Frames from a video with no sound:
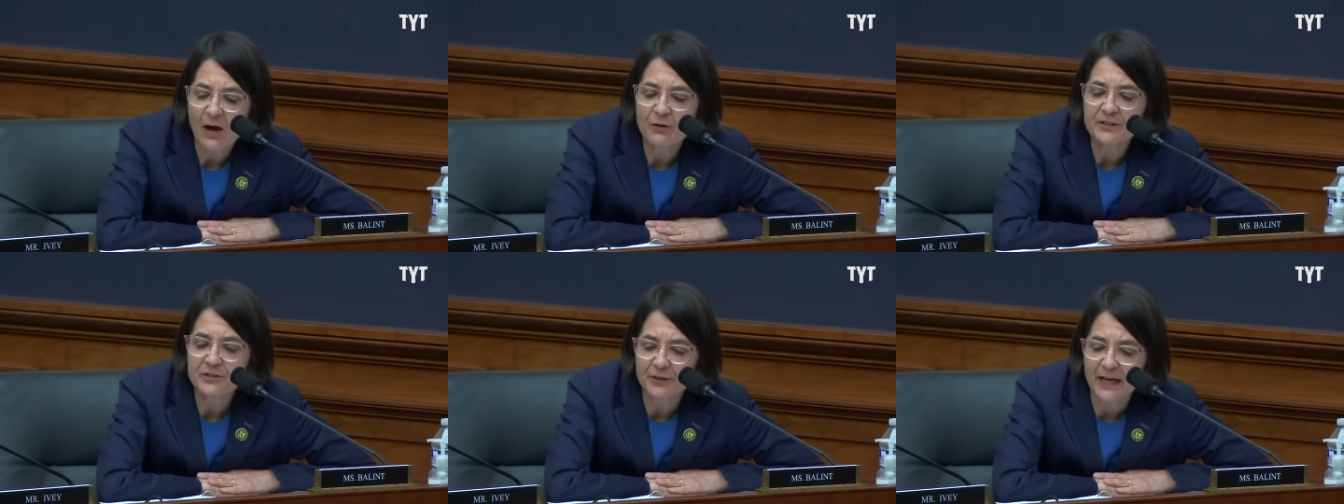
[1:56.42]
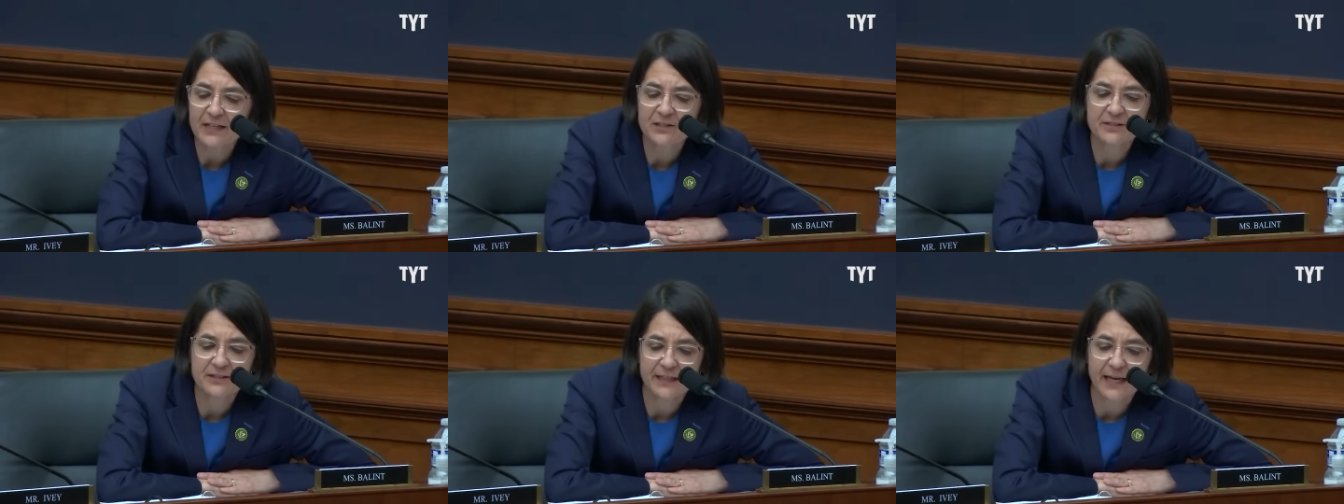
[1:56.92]
How does your
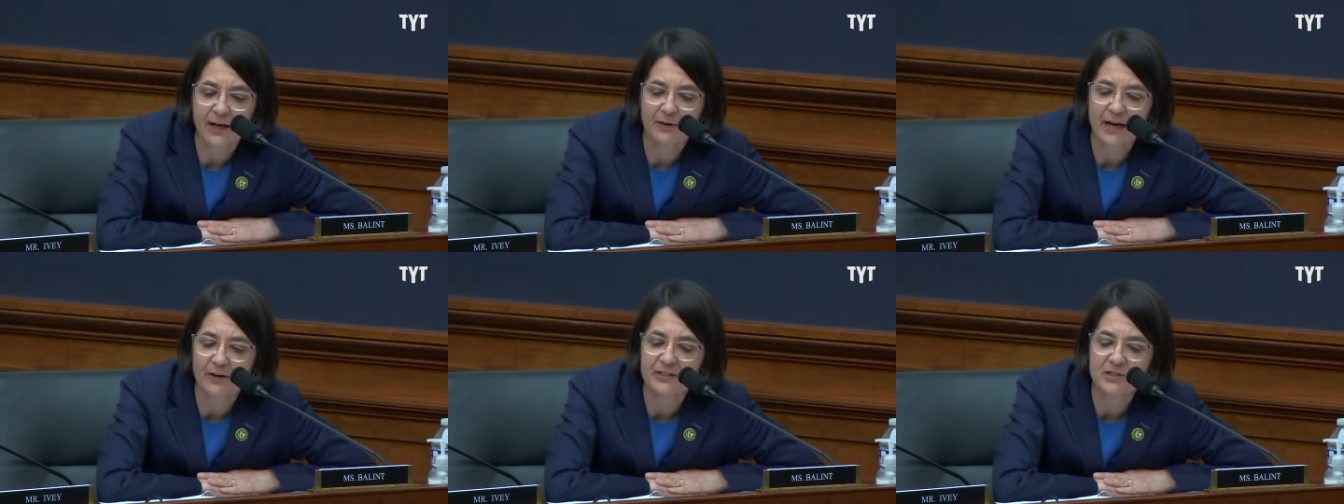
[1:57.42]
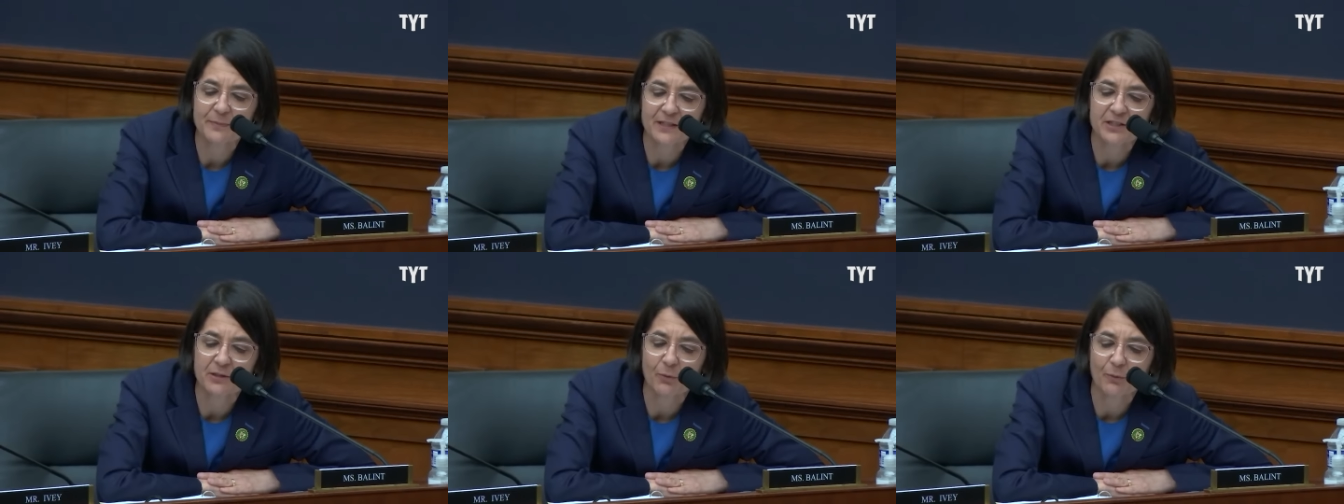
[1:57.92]
agency carry out its
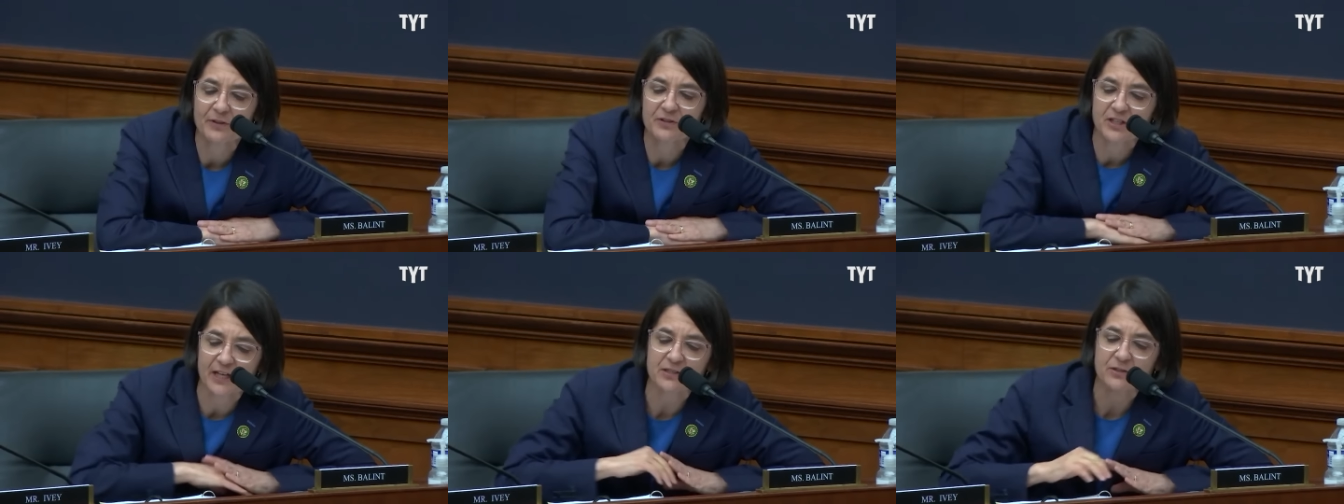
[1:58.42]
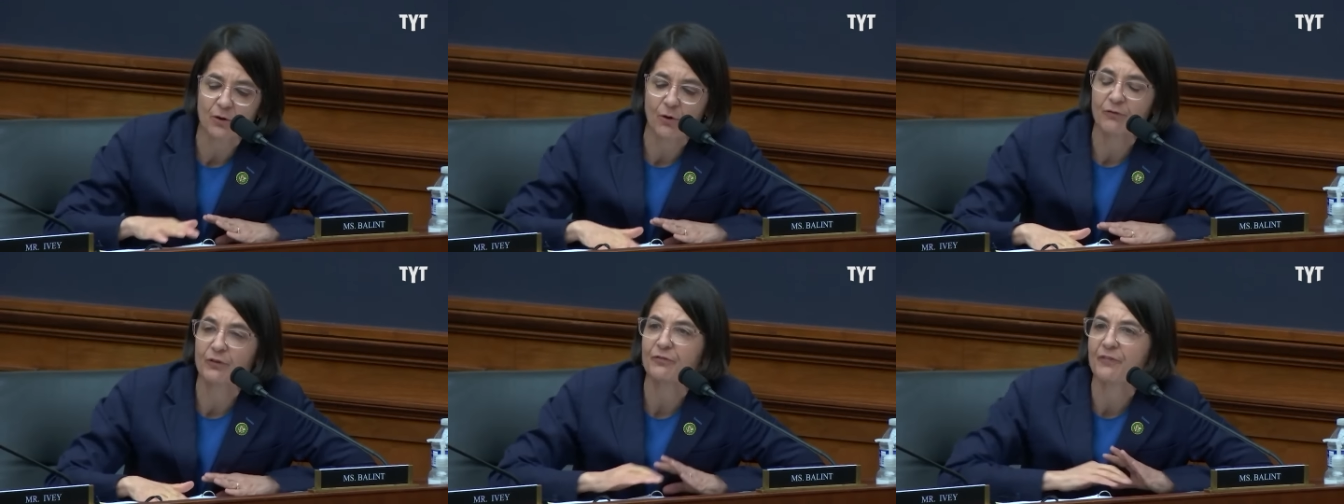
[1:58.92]
mission with just
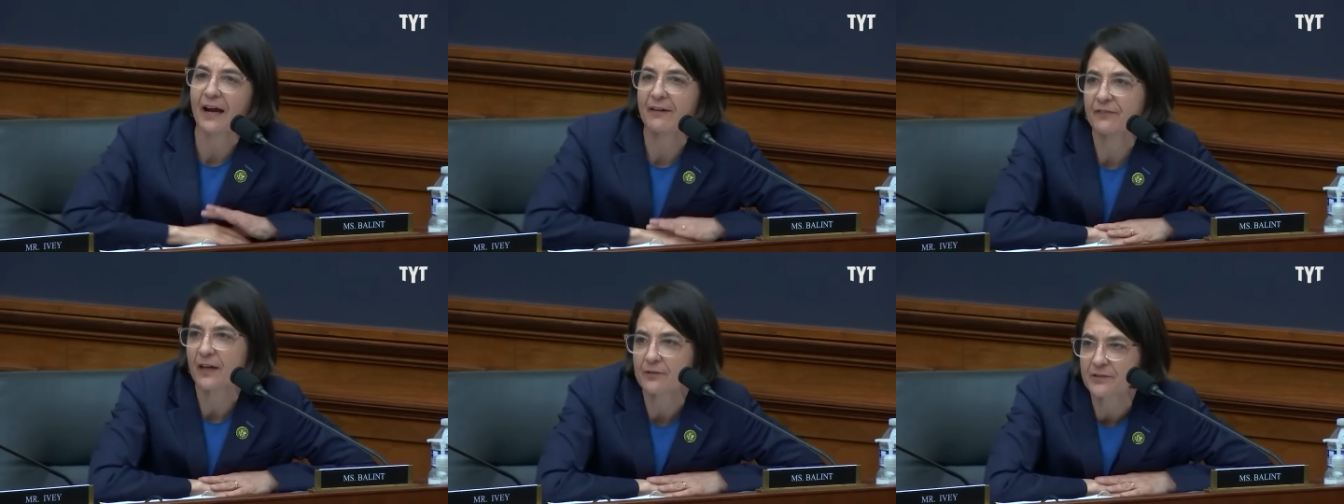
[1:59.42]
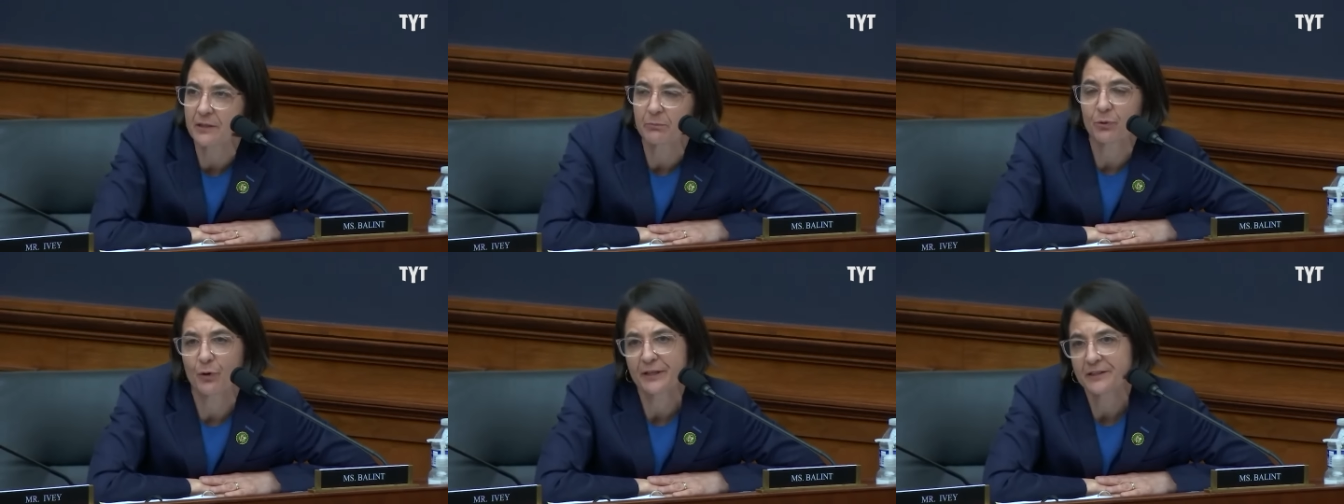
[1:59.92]
over 5,000
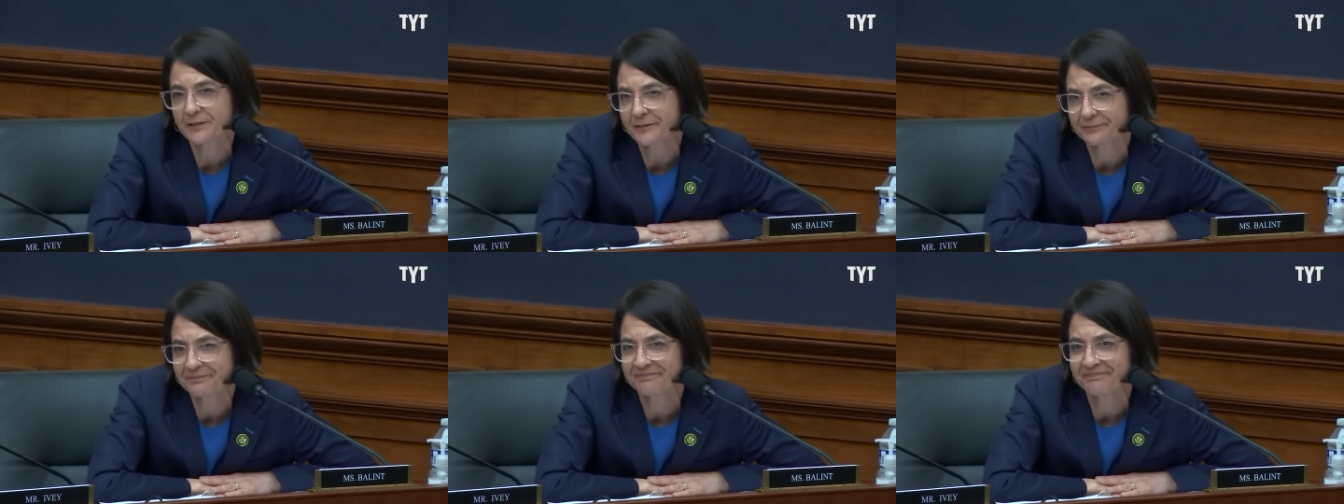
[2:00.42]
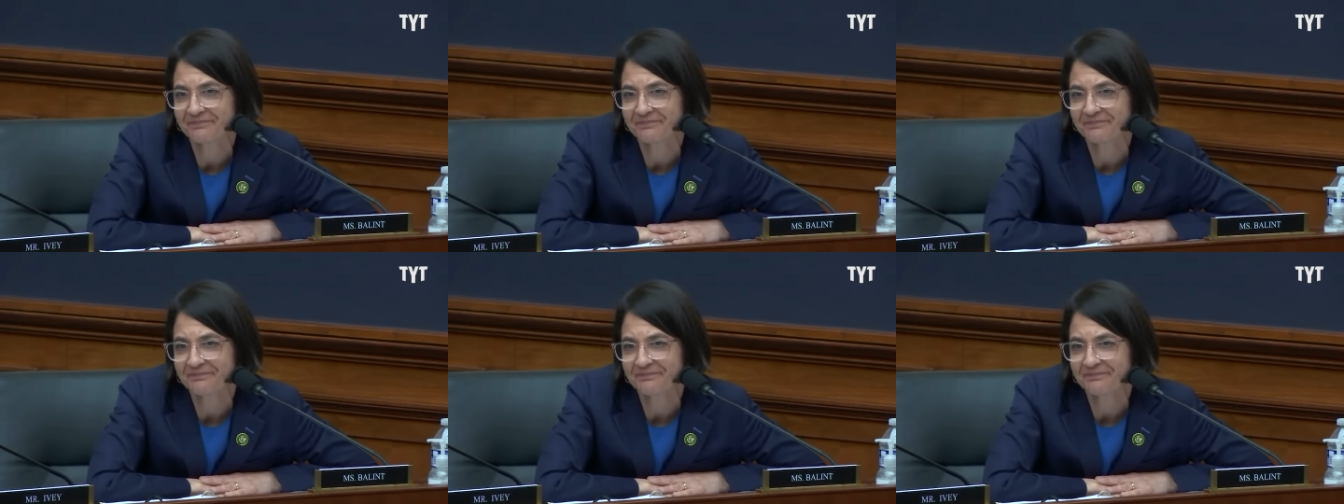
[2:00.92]
employees?